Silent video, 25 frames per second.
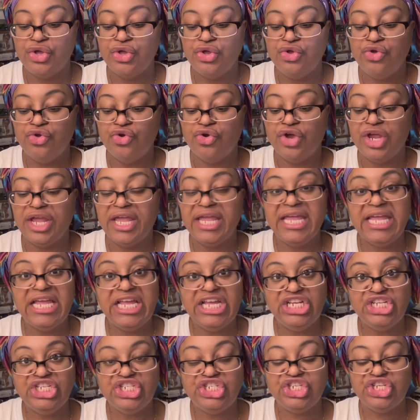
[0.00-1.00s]
you'll
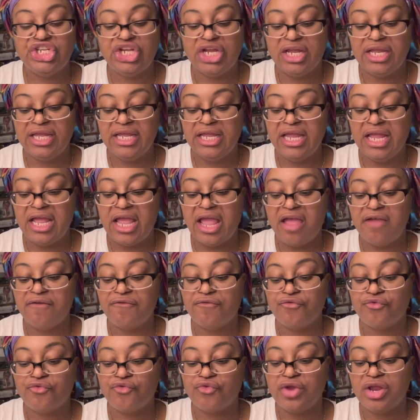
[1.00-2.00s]
each get a
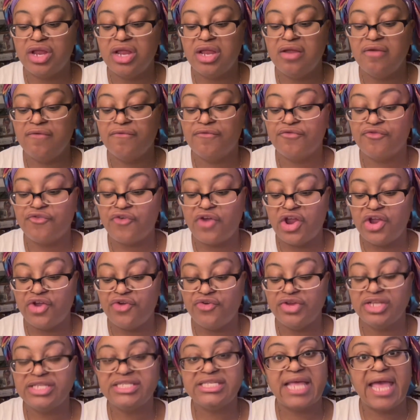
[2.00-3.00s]
free
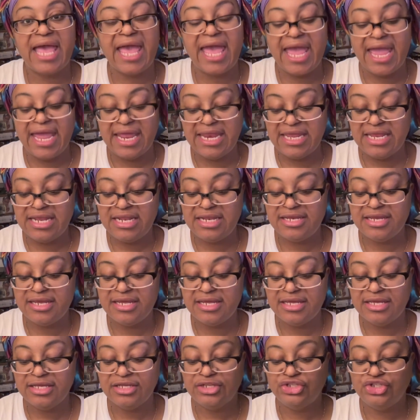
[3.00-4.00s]
fragrance added
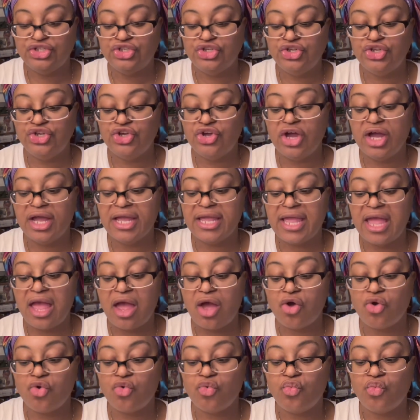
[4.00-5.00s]
to your
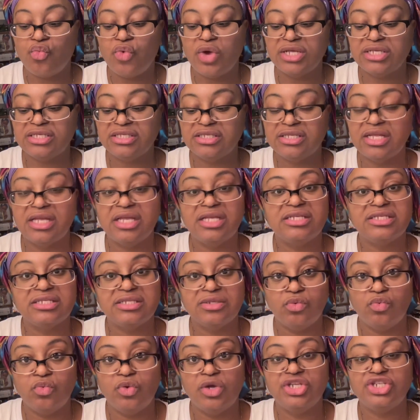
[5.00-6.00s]
account once they,
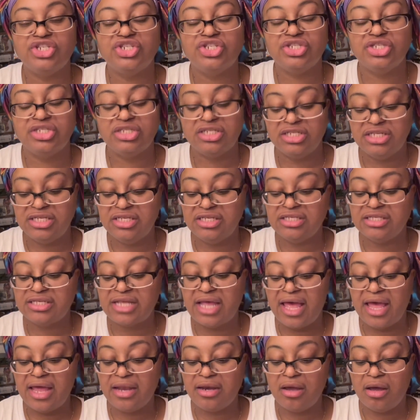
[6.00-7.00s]
once they
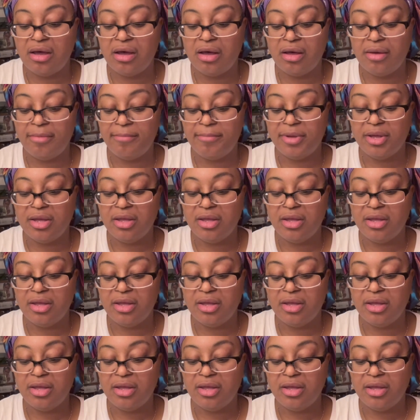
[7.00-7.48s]
sign up.